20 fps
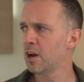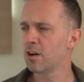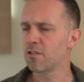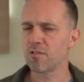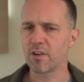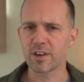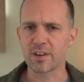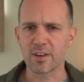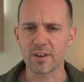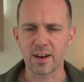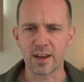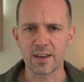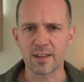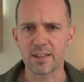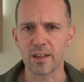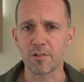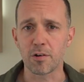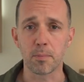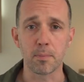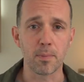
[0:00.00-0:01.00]
regulate
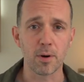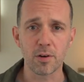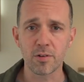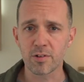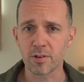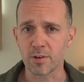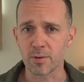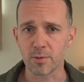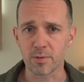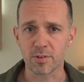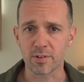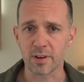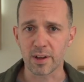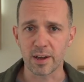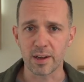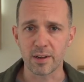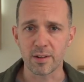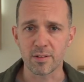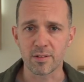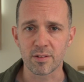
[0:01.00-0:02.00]
their emotional
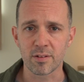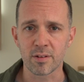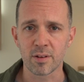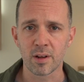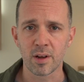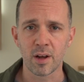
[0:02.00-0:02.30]
states,